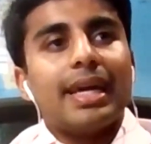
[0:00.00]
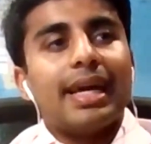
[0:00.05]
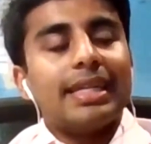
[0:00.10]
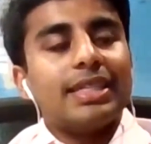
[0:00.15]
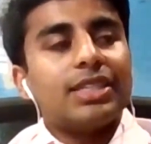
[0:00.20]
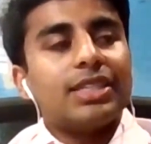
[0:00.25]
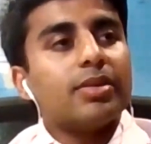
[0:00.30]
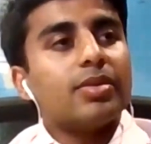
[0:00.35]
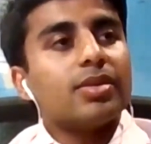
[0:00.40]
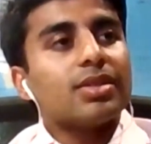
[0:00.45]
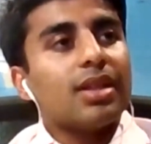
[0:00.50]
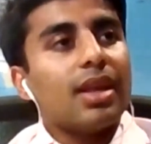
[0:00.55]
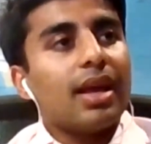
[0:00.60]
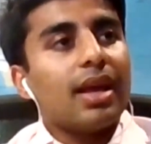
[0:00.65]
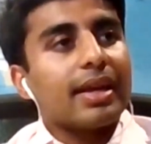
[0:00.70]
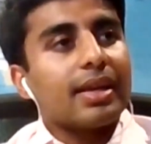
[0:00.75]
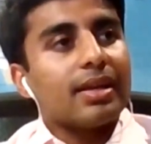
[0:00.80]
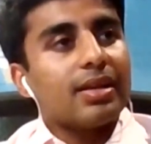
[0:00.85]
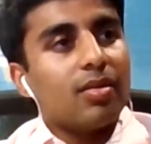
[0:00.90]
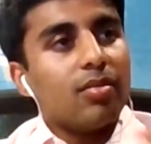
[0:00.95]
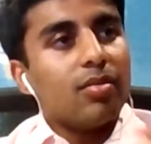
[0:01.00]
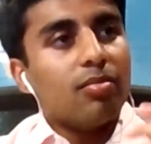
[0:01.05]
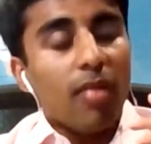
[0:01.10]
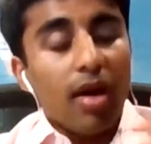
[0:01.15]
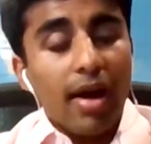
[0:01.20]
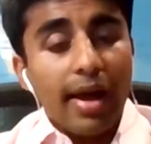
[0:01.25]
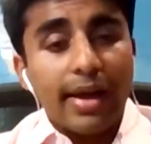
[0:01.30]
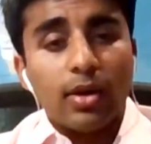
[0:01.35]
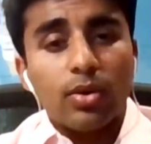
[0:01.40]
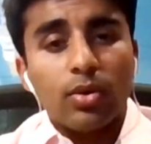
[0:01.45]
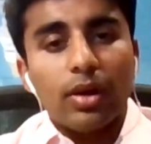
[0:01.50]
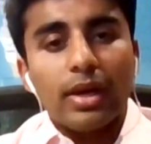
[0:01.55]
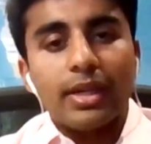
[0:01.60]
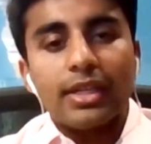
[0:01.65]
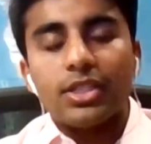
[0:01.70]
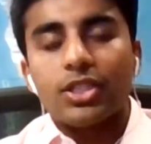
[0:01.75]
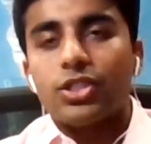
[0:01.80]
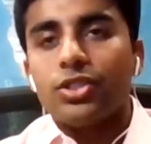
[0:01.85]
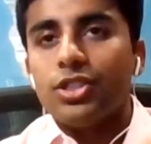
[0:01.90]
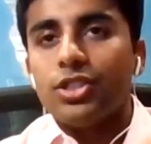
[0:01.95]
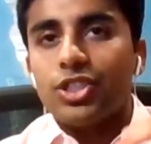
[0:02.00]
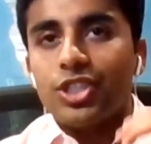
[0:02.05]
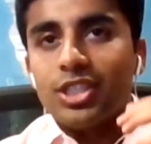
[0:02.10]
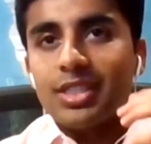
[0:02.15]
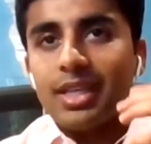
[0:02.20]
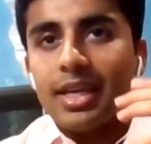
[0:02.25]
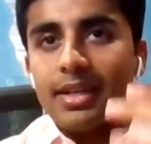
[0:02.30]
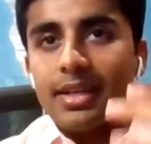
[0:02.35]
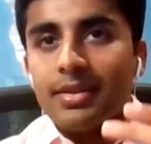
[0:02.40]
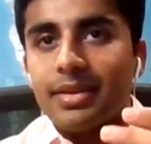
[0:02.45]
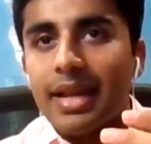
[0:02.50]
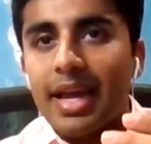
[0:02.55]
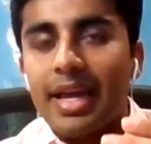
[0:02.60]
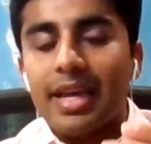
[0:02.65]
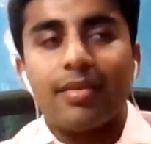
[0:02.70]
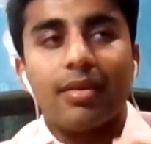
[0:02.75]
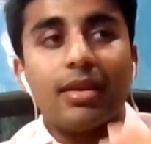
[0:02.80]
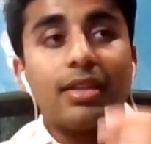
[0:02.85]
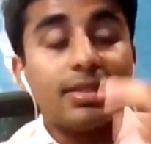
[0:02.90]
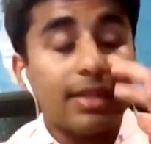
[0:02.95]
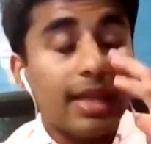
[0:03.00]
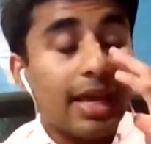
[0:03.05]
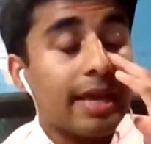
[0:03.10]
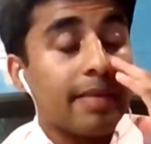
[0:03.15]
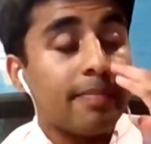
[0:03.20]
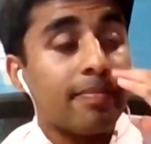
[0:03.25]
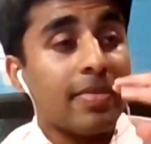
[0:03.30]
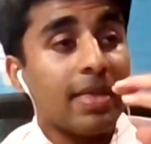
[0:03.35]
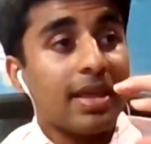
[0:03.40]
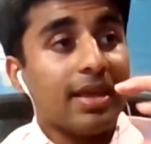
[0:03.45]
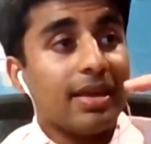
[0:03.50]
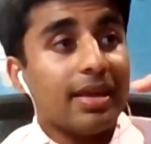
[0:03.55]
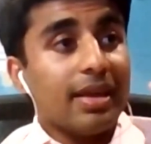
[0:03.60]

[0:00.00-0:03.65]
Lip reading: And she was like, Michael. And as soon as she said his name,